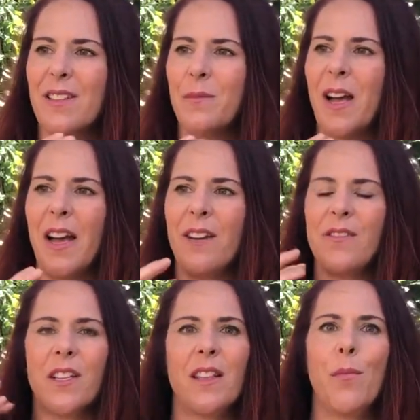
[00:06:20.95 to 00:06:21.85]
some kind of
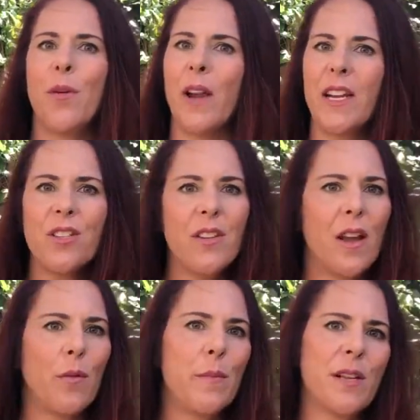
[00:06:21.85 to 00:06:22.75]
deliberation
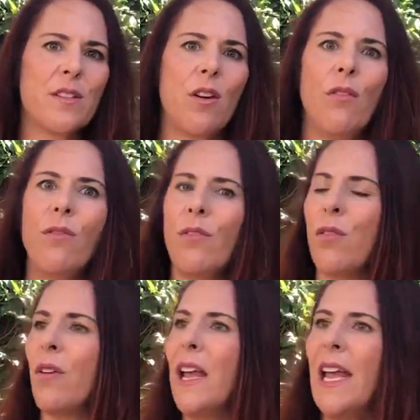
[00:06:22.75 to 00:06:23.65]
that we must go through.